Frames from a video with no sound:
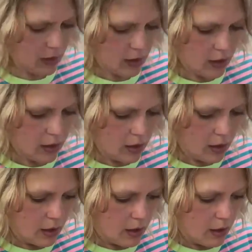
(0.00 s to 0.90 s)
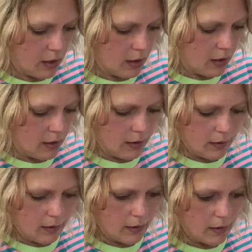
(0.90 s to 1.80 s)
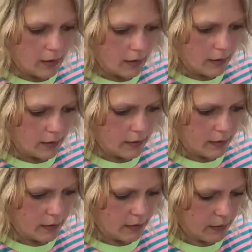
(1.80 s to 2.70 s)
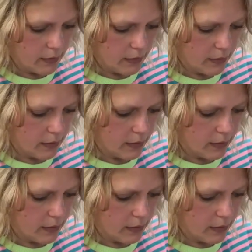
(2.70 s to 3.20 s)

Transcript: Nobody speaks.